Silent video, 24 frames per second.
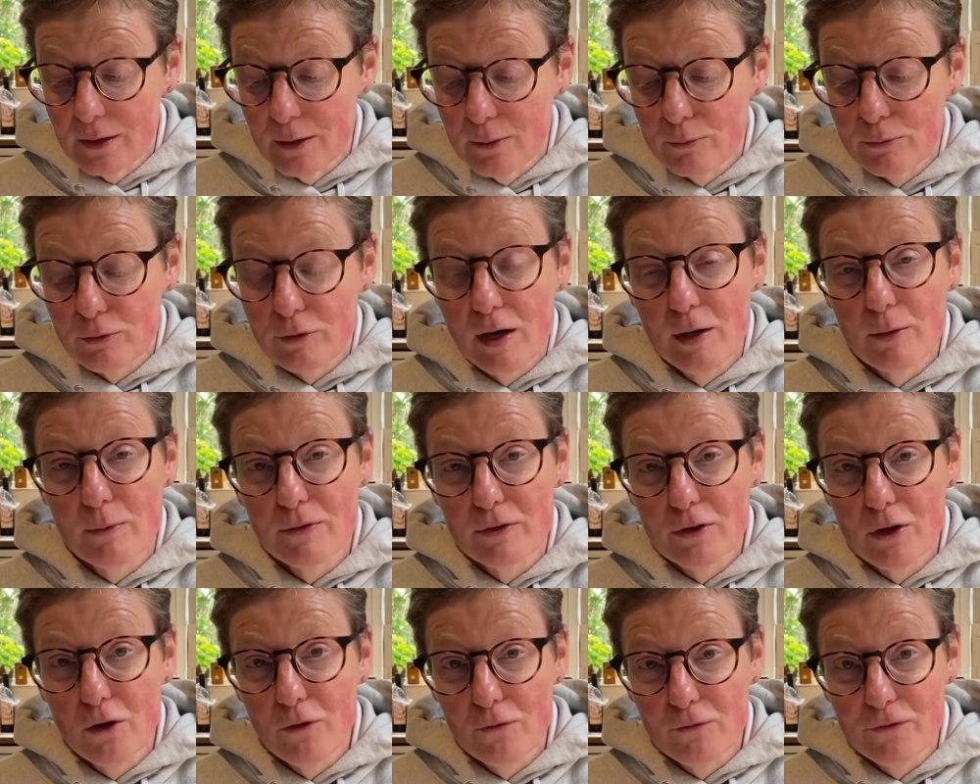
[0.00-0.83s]
pray with
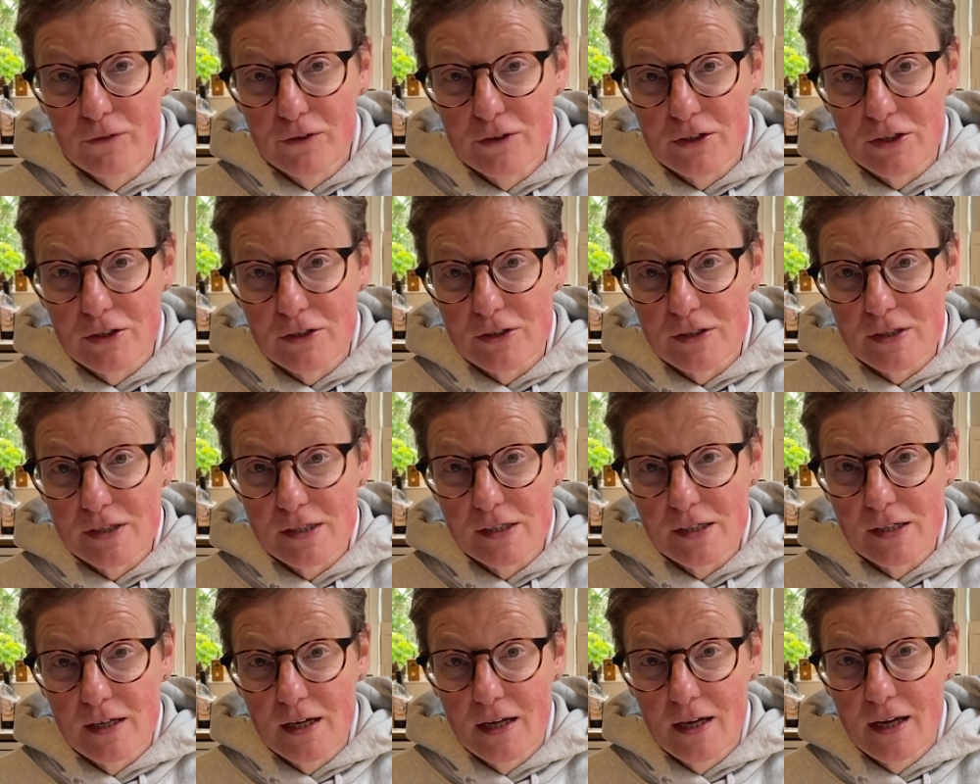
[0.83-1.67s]

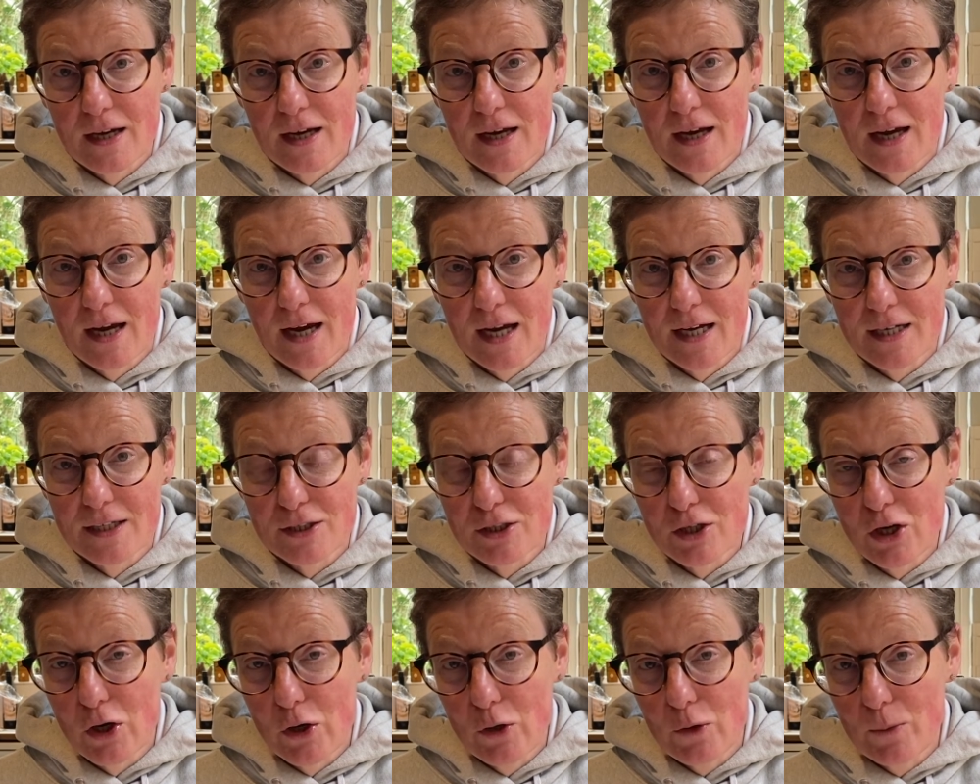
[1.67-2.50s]
confidence and
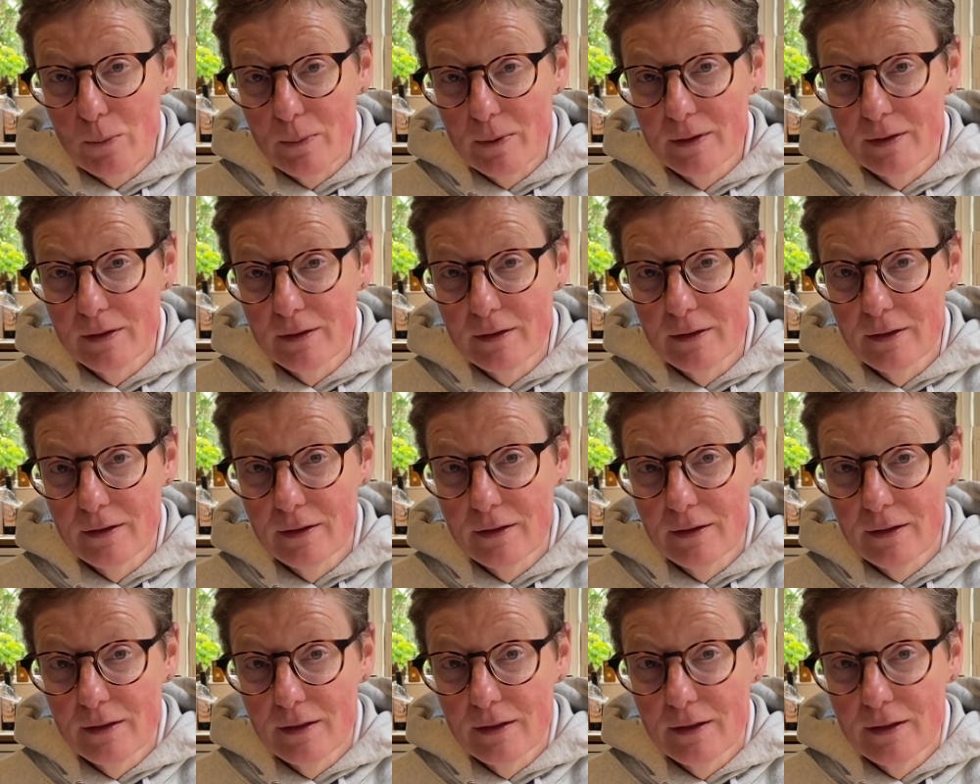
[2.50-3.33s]
hope.
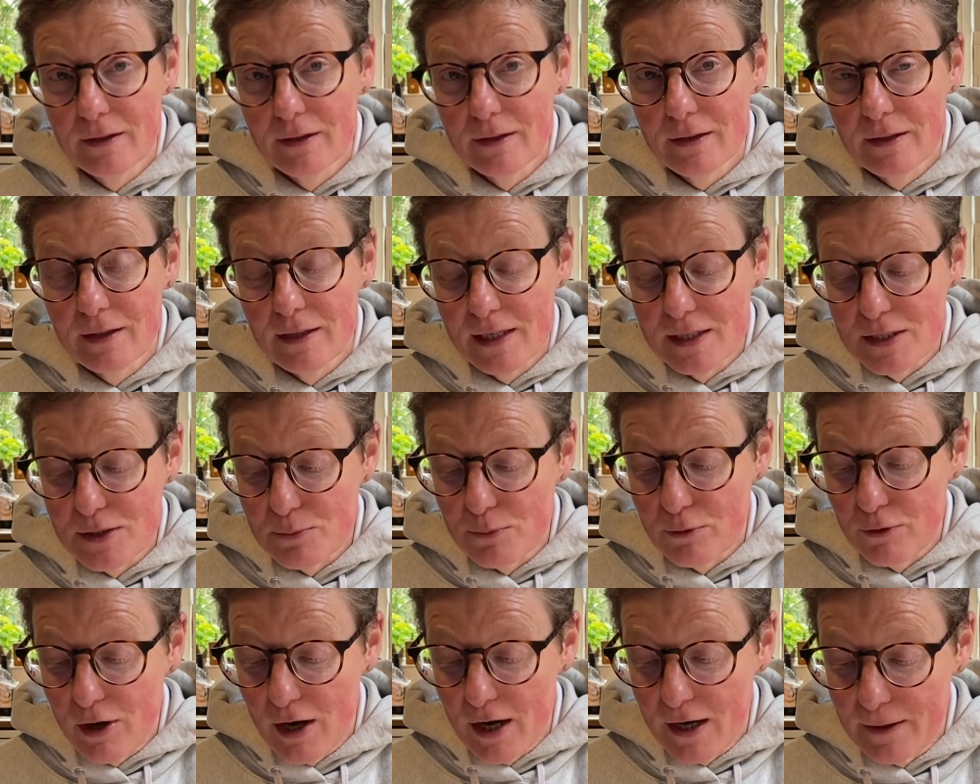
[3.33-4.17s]
Let's
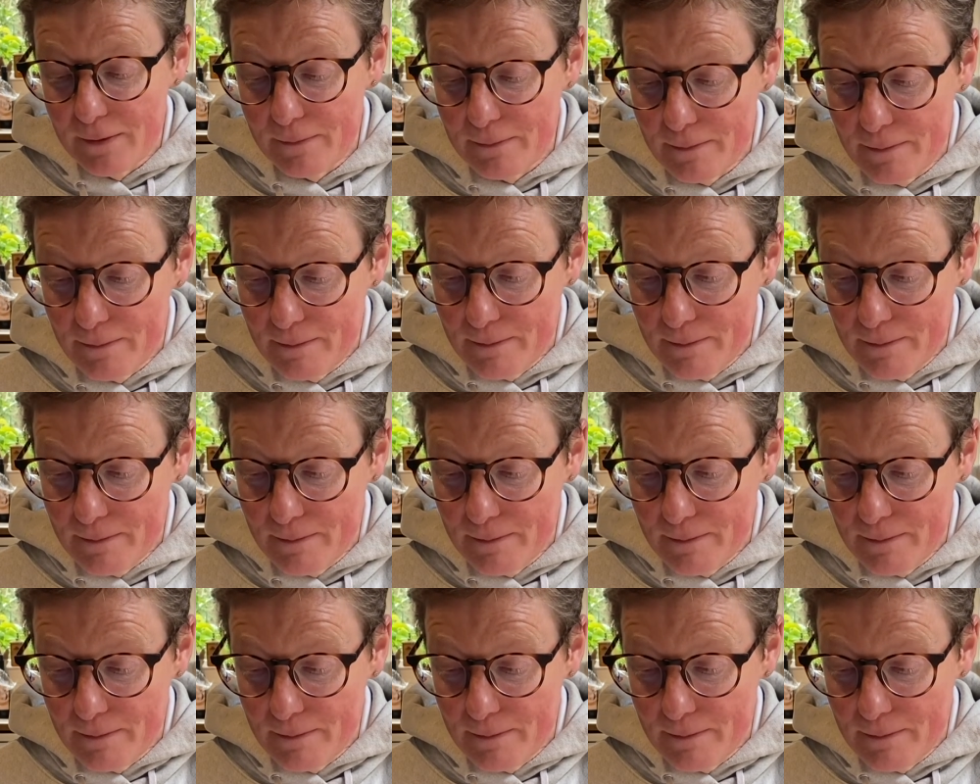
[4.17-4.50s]
pray.